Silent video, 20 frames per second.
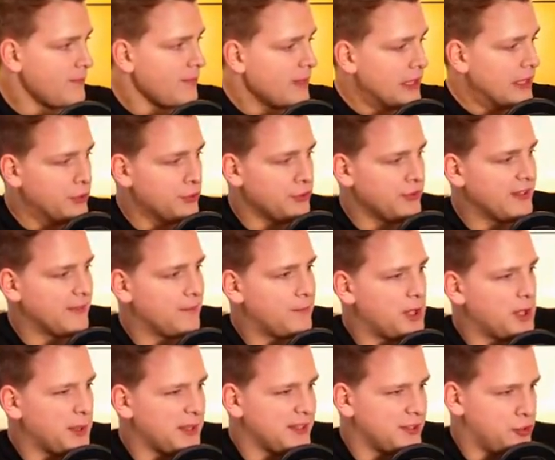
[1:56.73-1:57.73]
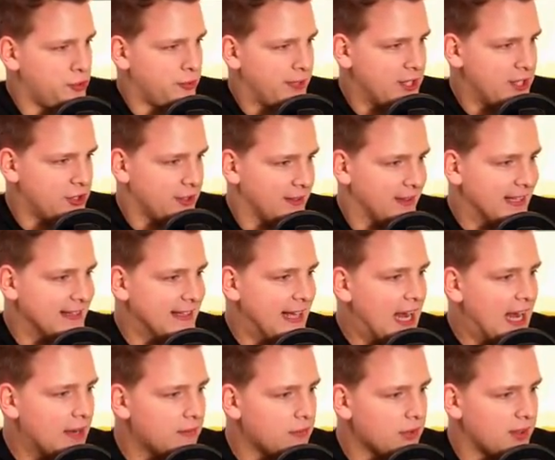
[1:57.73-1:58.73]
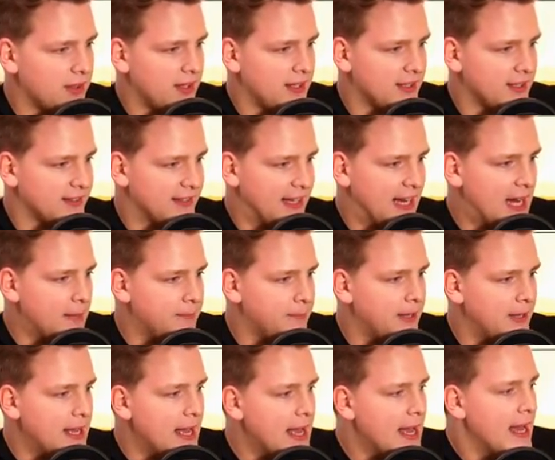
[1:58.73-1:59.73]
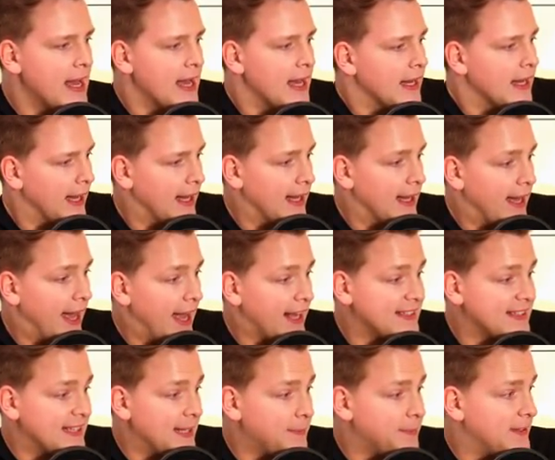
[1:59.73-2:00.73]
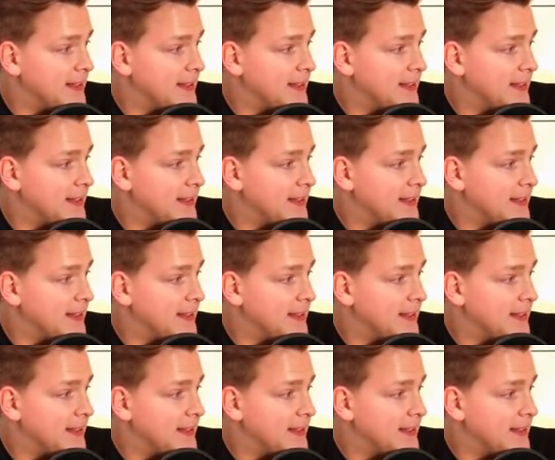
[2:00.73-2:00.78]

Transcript: you see the following situation that everything is up uh, except